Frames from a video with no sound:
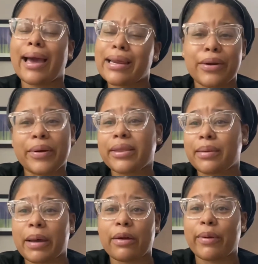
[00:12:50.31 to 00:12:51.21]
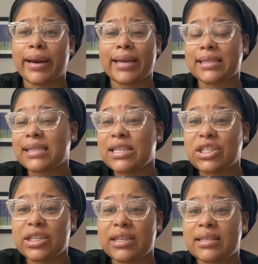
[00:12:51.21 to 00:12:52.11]
I didn't know anything about writing
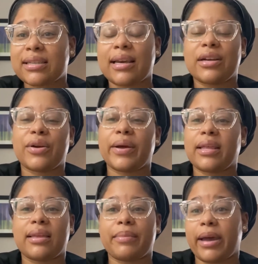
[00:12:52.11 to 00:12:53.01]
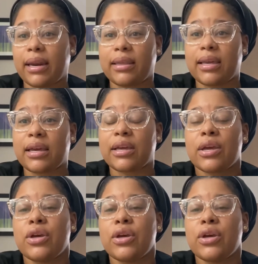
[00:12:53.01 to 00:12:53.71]
intentions. I didn't know anything about anything.